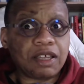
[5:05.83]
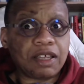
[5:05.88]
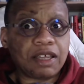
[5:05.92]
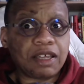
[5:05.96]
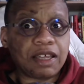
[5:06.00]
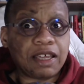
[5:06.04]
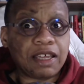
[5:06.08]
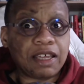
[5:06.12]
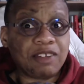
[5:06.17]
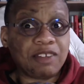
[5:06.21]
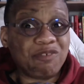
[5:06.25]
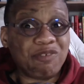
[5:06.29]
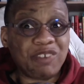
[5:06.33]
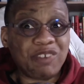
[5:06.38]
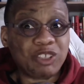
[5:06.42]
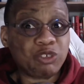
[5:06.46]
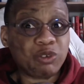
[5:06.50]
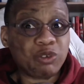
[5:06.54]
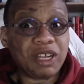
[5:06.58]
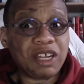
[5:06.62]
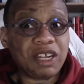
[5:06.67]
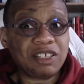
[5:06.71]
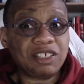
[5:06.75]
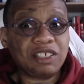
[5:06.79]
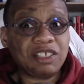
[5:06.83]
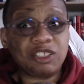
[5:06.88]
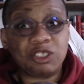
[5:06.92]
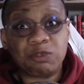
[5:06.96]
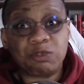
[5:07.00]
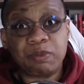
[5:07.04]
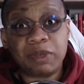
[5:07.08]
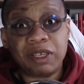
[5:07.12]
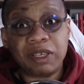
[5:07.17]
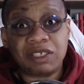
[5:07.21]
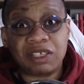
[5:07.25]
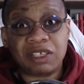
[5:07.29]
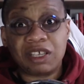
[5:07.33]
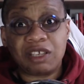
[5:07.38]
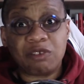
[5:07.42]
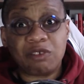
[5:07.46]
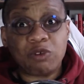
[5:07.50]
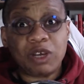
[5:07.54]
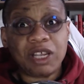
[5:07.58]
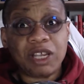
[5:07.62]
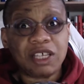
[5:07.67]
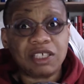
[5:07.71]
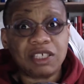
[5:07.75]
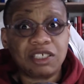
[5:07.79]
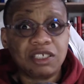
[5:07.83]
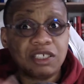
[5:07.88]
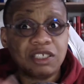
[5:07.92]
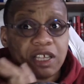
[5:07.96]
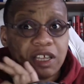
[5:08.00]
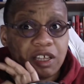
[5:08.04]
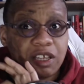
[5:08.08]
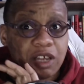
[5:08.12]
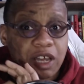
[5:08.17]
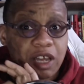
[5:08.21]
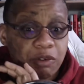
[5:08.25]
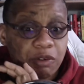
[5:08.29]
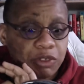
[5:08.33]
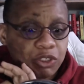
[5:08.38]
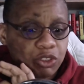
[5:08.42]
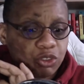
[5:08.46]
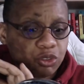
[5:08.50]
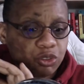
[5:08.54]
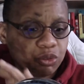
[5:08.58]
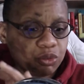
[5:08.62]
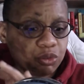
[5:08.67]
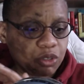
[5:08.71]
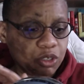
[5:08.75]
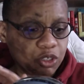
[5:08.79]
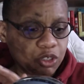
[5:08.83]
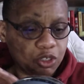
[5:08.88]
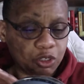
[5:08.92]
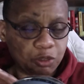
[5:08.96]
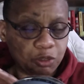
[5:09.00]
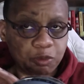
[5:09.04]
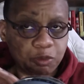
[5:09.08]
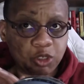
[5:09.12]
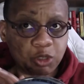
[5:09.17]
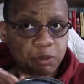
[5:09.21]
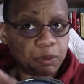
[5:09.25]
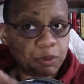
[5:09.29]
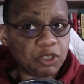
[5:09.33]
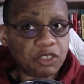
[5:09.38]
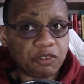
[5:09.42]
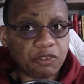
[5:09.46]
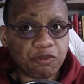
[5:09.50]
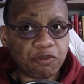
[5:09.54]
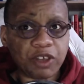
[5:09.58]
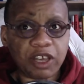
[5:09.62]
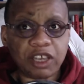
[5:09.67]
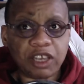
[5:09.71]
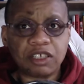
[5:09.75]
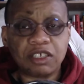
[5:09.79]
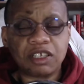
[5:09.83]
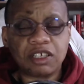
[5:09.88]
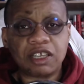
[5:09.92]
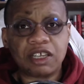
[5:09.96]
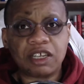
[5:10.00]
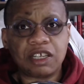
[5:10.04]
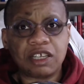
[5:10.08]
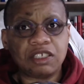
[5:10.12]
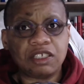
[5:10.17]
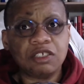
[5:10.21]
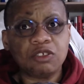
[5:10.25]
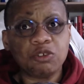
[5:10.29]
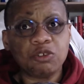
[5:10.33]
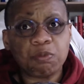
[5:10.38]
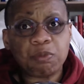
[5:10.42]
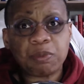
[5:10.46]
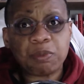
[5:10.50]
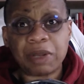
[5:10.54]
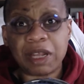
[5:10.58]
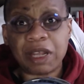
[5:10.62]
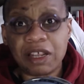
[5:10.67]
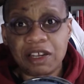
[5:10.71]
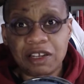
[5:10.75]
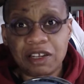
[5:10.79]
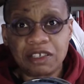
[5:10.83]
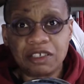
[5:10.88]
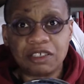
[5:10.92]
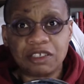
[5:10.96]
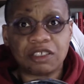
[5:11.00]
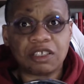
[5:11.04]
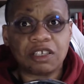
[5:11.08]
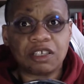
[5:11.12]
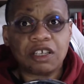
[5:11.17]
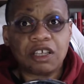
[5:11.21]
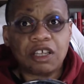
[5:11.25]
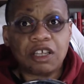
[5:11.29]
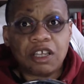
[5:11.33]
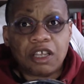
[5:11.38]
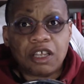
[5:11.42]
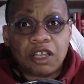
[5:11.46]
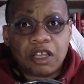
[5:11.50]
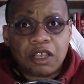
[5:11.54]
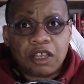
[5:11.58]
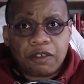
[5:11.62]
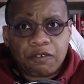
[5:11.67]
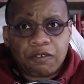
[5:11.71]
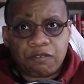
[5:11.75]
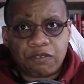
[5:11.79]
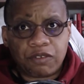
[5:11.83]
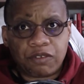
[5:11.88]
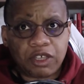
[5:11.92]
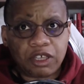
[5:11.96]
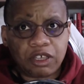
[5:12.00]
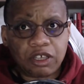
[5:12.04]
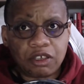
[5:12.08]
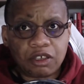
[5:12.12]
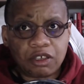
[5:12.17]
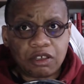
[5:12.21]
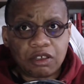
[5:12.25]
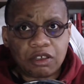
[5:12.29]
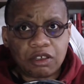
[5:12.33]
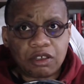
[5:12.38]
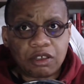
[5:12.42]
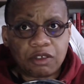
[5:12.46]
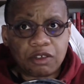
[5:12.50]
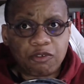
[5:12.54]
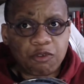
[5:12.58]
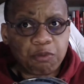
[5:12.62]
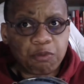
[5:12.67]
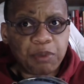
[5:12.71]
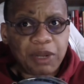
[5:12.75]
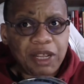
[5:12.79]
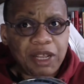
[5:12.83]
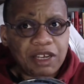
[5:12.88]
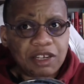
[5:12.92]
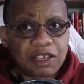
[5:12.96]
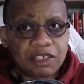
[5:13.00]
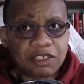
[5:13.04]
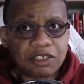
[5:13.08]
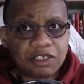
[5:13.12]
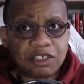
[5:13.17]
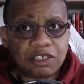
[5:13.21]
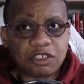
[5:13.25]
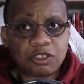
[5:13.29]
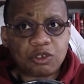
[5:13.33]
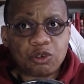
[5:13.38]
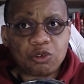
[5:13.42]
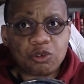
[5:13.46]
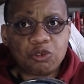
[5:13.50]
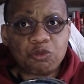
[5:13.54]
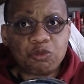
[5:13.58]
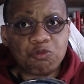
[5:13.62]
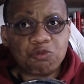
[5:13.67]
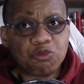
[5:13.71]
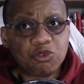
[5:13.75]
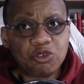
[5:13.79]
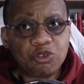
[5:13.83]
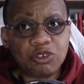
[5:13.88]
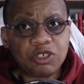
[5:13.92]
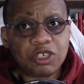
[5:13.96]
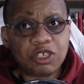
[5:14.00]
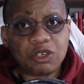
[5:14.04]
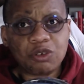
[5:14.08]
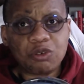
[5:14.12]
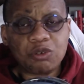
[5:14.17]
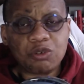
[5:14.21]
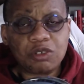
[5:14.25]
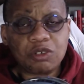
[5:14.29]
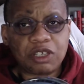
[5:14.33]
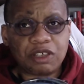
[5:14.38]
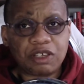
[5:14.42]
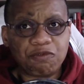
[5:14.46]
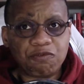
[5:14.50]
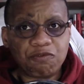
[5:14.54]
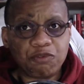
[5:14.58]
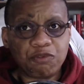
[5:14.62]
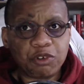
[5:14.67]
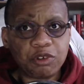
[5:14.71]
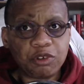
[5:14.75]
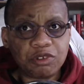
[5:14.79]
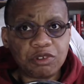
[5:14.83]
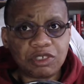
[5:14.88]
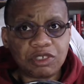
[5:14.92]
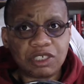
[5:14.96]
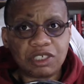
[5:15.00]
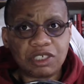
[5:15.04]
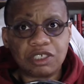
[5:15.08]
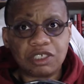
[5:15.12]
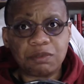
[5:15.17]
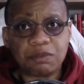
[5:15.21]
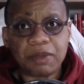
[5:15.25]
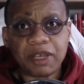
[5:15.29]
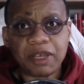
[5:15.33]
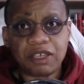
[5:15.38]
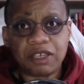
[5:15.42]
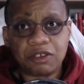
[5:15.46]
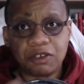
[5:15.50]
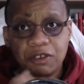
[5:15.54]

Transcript: that's what I did. Basically, what I did, I went to Spotify and I did a playlist. The playlist is called Musical Influences by